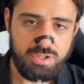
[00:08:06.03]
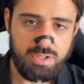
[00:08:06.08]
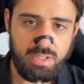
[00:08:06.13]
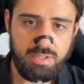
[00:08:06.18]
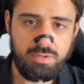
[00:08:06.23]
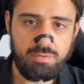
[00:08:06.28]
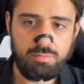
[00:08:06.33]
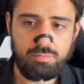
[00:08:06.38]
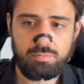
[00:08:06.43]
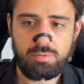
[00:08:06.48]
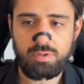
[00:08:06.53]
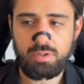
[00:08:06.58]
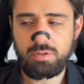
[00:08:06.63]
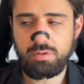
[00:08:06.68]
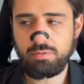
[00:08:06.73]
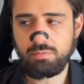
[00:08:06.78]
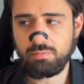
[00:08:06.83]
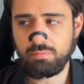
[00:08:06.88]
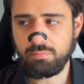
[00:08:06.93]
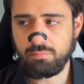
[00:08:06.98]
then
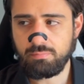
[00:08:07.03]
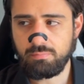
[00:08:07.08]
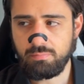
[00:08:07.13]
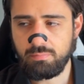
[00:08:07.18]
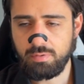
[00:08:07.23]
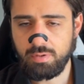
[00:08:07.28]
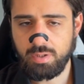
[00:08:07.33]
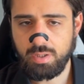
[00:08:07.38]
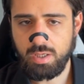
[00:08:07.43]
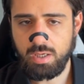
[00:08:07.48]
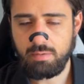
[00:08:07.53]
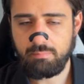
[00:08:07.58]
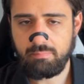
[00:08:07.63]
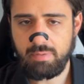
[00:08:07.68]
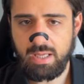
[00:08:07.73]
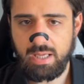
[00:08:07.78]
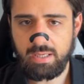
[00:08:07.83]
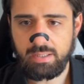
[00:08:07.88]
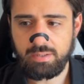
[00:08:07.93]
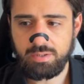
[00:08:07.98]
you come
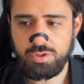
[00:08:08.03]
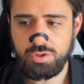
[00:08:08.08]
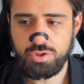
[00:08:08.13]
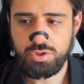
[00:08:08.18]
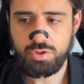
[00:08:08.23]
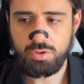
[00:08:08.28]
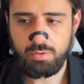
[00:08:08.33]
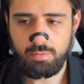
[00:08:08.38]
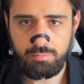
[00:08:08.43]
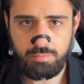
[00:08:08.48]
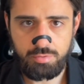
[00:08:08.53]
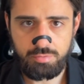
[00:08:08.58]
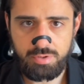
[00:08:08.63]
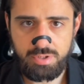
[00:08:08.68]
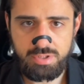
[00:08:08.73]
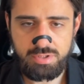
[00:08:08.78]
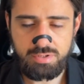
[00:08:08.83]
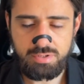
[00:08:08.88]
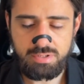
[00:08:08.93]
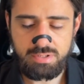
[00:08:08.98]
back, you show him you're
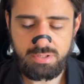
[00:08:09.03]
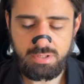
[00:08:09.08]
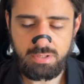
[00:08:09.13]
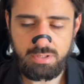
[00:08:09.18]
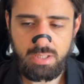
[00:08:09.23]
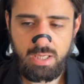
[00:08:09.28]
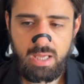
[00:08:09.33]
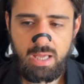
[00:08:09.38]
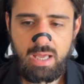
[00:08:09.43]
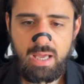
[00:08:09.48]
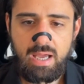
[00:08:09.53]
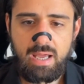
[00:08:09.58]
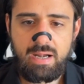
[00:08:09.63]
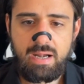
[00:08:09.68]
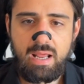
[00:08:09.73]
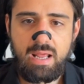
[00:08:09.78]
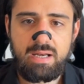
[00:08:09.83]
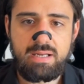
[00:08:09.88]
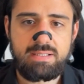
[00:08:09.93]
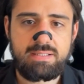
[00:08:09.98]
interested, and
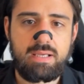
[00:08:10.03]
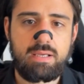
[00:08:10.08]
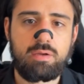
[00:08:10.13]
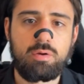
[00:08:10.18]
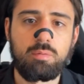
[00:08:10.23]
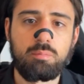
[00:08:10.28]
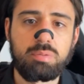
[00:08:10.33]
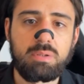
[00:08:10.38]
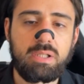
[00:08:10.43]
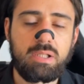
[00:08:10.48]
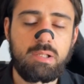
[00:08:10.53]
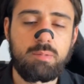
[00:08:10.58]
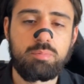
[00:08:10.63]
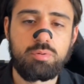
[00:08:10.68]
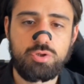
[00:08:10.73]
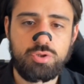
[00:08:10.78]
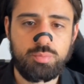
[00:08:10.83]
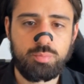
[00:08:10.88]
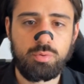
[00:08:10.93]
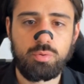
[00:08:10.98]
that is a completely
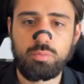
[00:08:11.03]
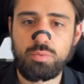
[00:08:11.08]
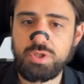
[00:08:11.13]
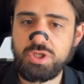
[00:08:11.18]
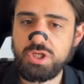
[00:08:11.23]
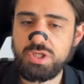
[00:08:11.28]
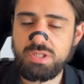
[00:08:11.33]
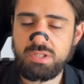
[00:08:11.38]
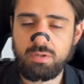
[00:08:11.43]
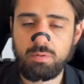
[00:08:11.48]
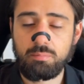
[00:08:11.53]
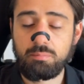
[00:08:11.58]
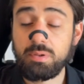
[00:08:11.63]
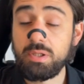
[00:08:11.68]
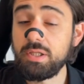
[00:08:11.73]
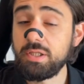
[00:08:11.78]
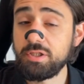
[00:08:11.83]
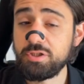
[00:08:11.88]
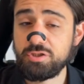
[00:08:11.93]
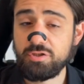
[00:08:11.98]
push-pull, which is a
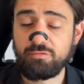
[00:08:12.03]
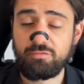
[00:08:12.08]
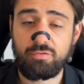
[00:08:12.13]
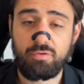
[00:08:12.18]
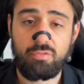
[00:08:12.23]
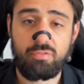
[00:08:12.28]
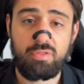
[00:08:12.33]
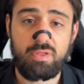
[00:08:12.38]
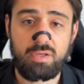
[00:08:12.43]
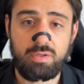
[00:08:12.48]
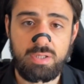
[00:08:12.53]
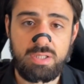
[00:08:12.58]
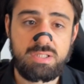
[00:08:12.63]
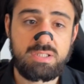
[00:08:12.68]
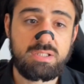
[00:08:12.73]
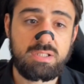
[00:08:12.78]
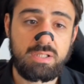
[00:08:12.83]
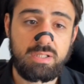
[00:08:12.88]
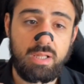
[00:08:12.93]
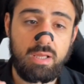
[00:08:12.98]
completely different thing.
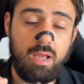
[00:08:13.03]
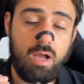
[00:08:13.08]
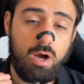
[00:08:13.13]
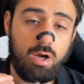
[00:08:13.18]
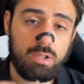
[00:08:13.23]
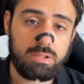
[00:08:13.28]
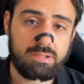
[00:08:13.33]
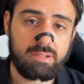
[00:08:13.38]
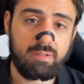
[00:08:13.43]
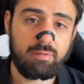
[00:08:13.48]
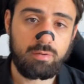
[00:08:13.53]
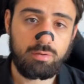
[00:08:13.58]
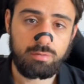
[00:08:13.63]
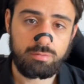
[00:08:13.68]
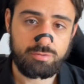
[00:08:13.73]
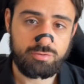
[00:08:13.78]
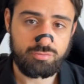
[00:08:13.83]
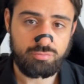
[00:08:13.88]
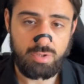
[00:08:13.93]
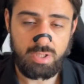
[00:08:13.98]
It's the hot and cold
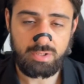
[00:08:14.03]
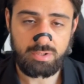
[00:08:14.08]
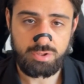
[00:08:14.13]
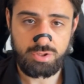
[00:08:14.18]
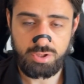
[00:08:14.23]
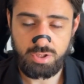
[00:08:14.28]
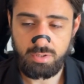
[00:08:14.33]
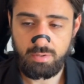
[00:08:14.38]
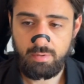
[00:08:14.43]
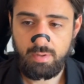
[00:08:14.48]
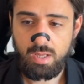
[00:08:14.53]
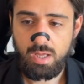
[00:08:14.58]
strategy.